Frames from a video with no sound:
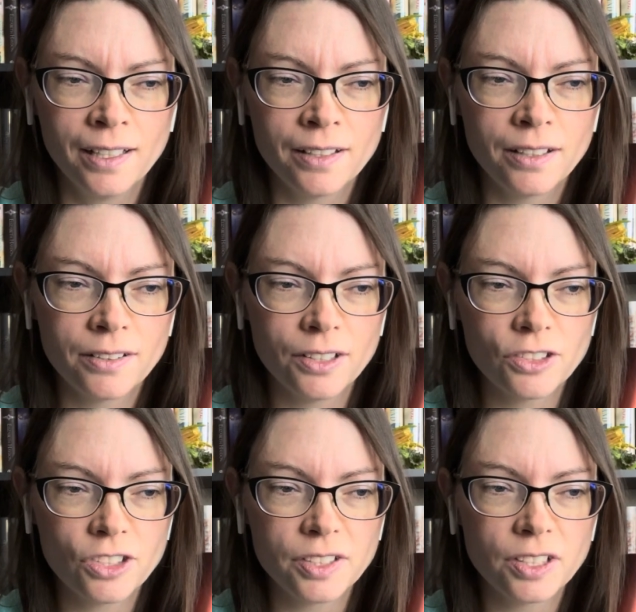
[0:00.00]
there's
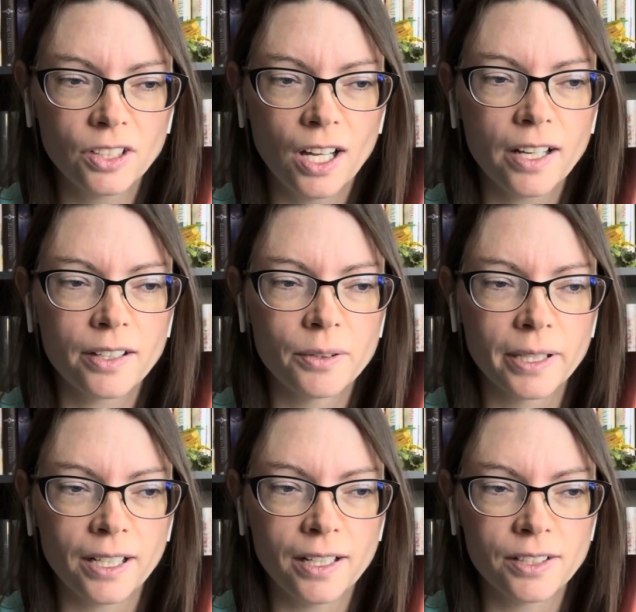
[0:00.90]
just a lot going
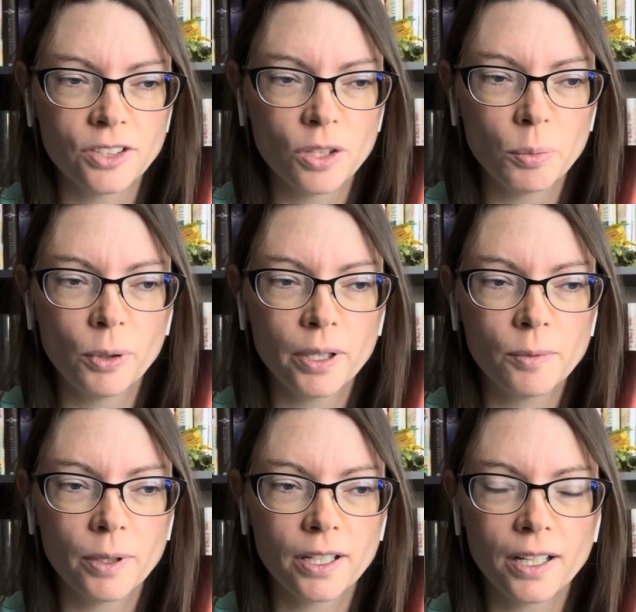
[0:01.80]
on to the point
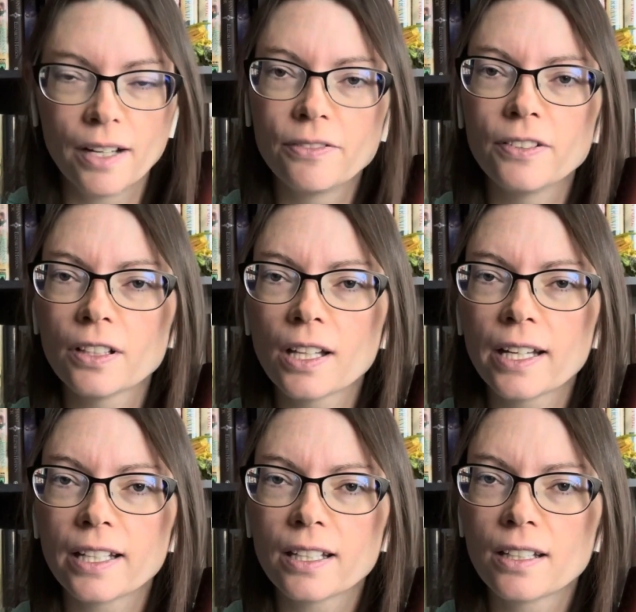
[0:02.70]
where I feel like